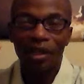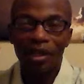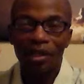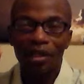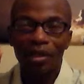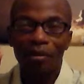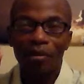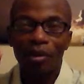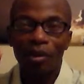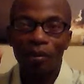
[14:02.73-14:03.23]
the
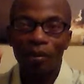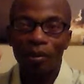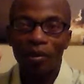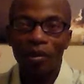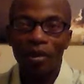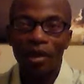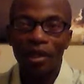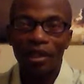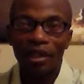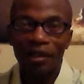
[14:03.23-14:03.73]

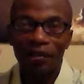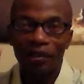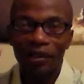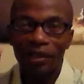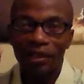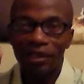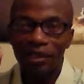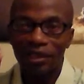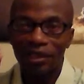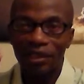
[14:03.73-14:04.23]
uttermost part of
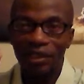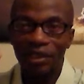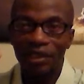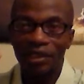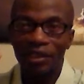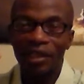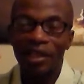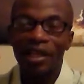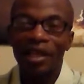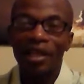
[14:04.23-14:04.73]
the
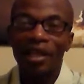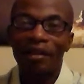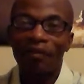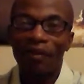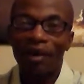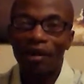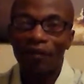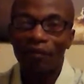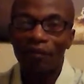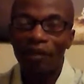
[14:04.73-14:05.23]
sea,
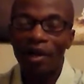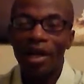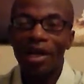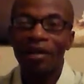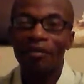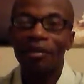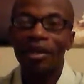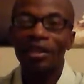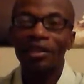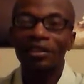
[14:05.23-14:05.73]
if I
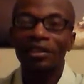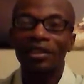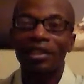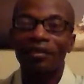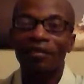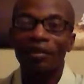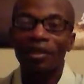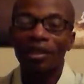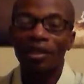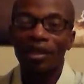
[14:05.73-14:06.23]
find
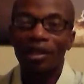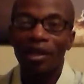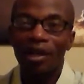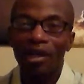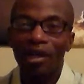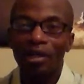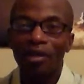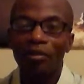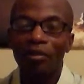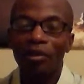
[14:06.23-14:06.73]
myself in
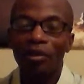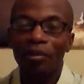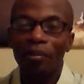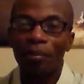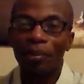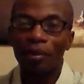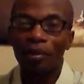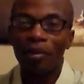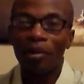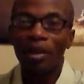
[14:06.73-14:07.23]
the
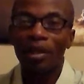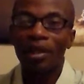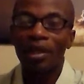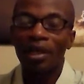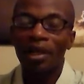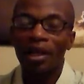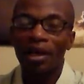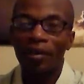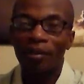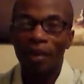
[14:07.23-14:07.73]
uttermost part
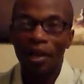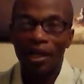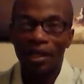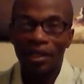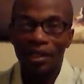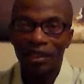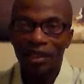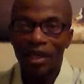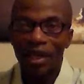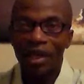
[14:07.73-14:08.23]
of
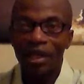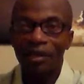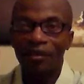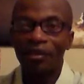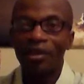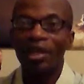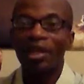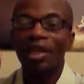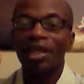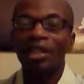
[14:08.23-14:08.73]
my
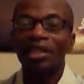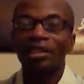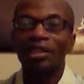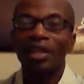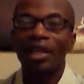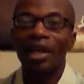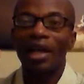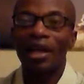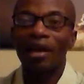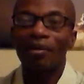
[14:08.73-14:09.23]
life, he
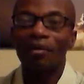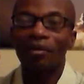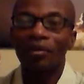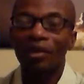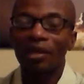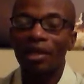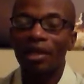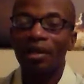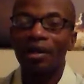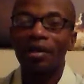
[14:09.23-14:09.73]
said,
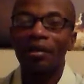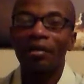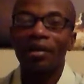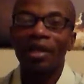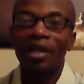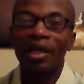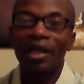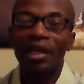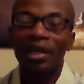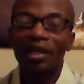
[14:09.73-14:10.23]
I'm there,
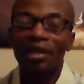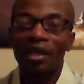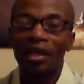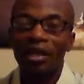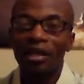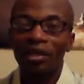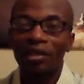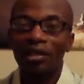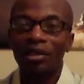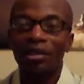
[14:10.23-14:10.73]
and
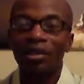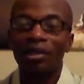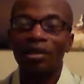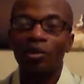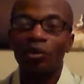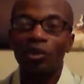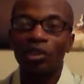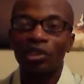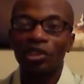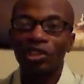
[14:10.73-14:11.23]
God's
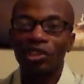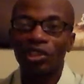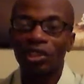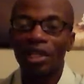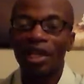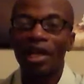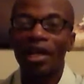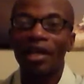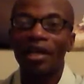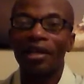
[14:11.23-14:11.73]
love will
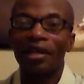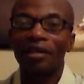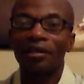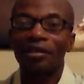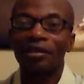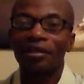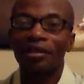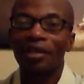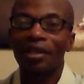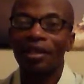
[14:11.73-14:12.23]

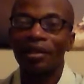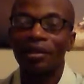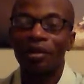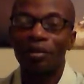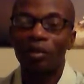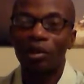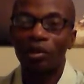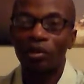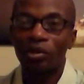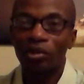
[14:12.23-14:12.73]
shine in
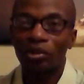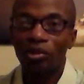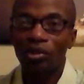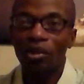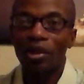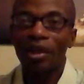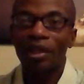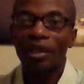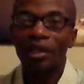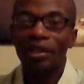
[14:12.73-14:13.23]
the most
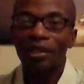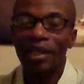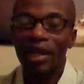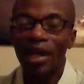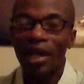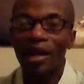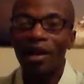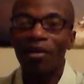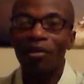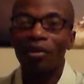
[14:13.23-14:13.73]
darkest
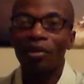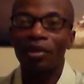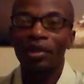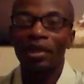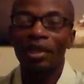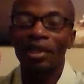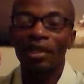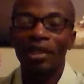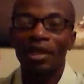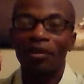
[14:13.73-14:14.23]

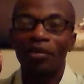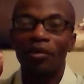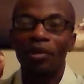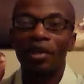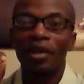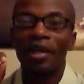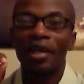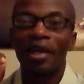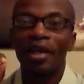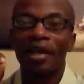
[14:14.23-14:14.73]
hour that
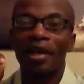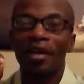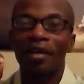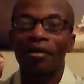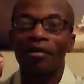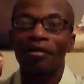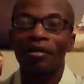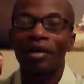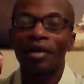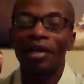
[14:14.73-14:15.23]
we
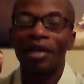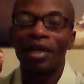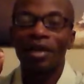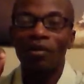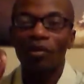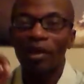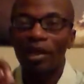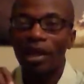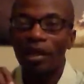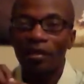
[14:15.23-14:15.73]
have.
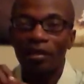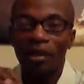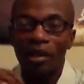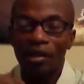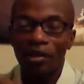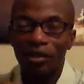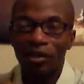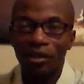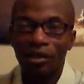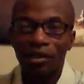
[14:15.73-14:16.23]
If we have
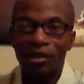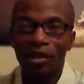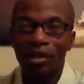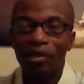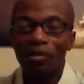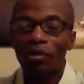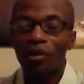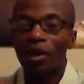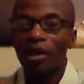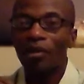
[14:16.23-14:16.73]
lost a
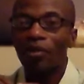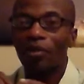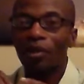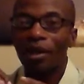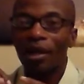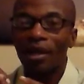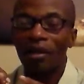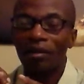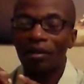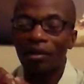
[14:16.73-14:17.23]
loved one, if
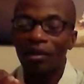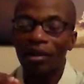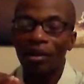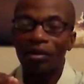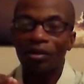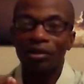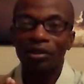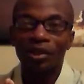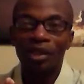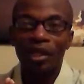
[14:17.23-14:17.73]
we have
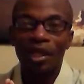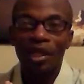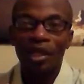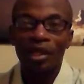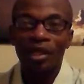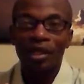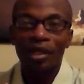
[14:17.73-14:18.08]
lost